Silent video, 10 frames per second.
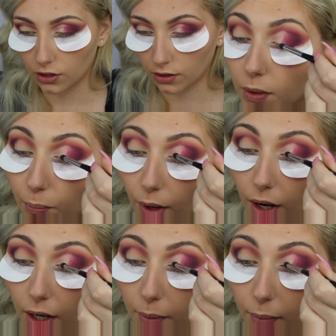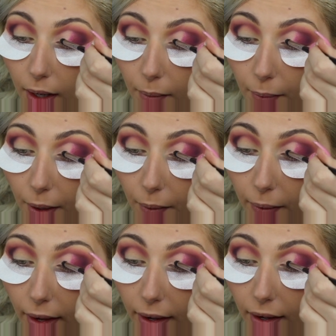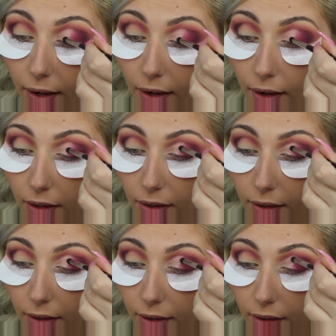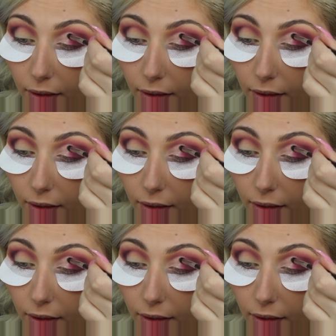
With BARB, I'm going here,